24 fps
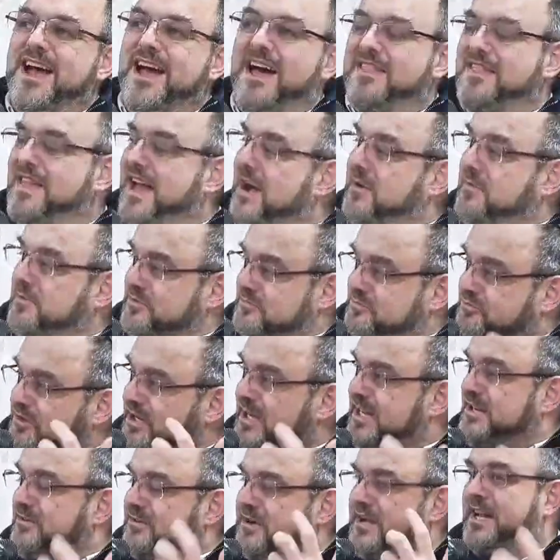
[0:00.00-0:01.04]
And that was
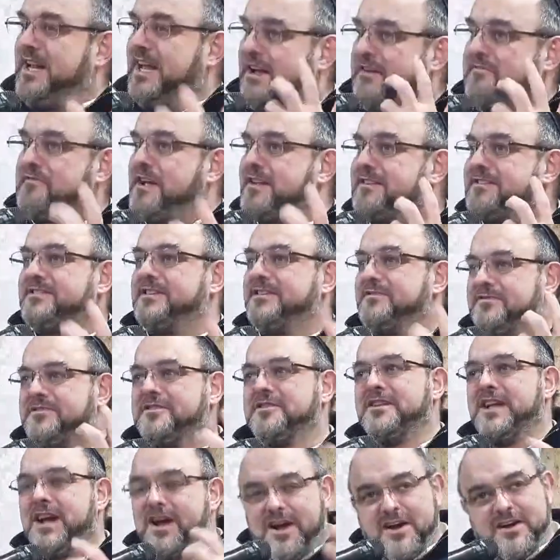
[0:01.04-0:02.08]
really, really offensive.
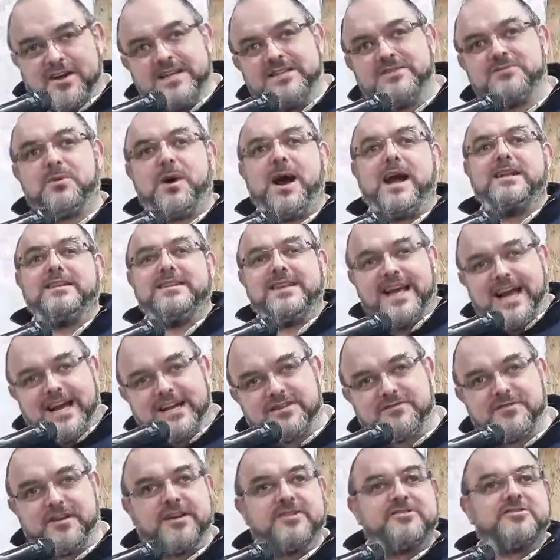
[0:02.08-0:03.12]
So now he's winding
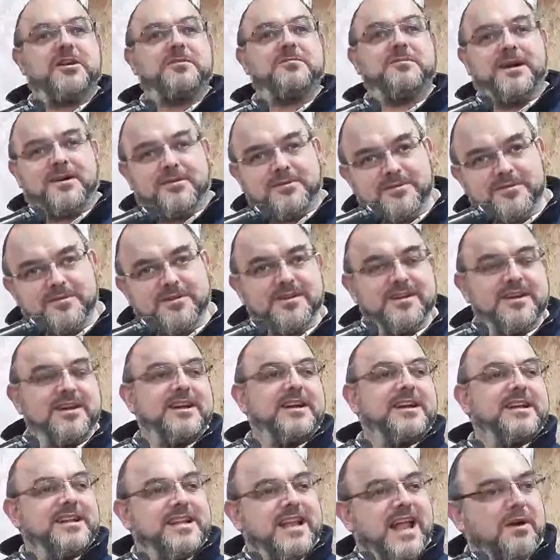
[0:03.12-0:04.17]
Ahasuerus up now.
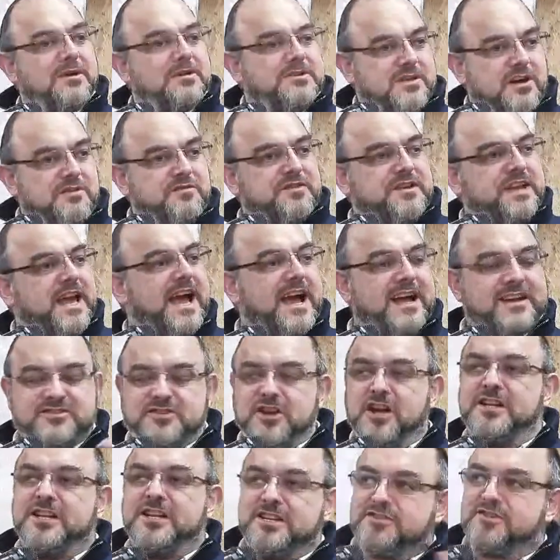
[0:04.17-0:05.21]
Now, don't forget, a
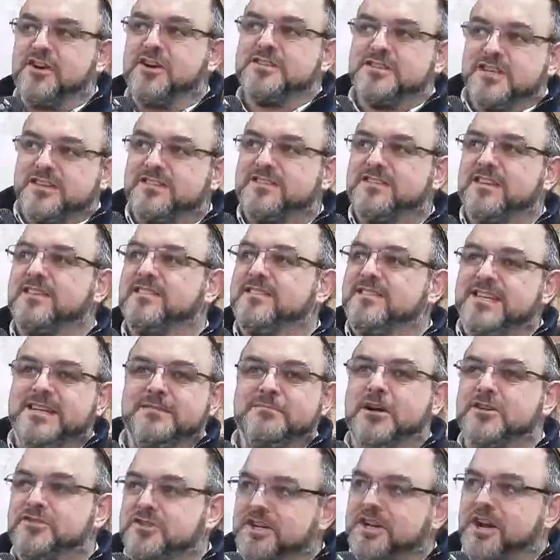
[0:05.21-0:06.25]
Sunday shot doesn't
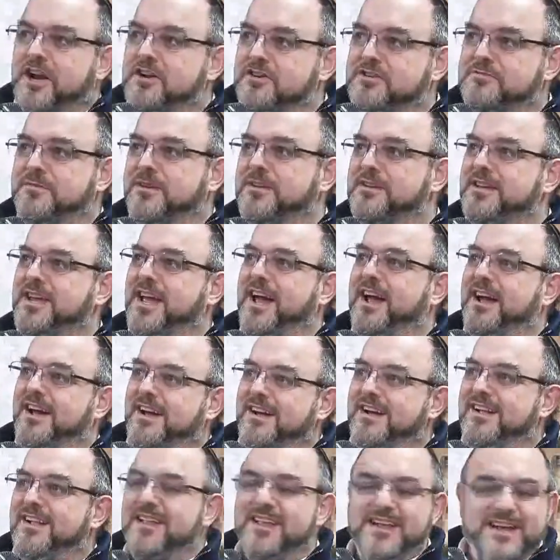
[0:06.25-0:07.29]
need much encouragement, yeah?
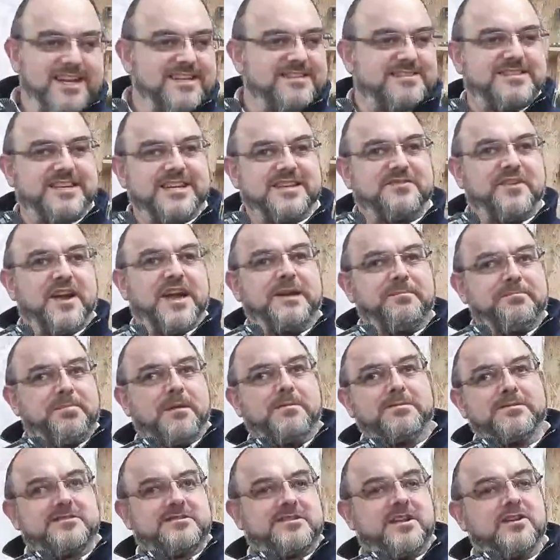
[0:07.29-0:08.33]
It's very
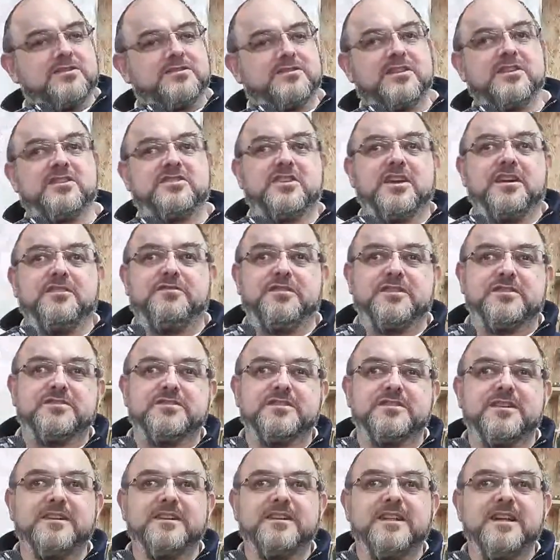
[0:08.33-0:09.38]
bubbles close to the surface.
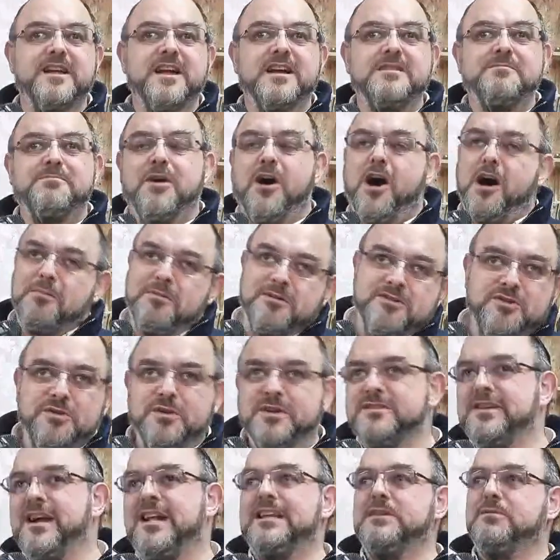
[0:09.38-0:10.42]
But Haman knew
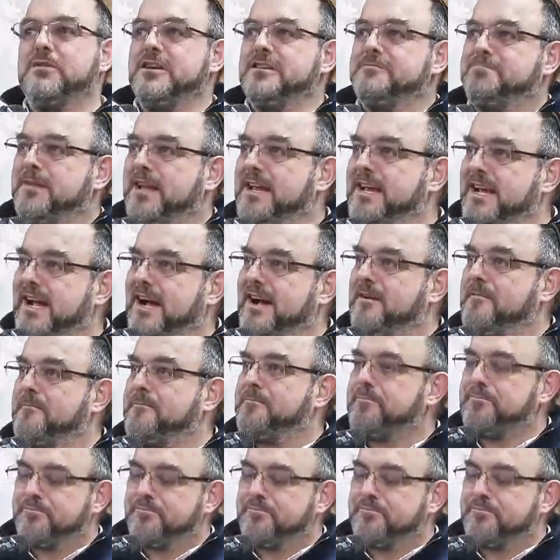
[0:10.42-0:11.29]
exactly what he's playing at.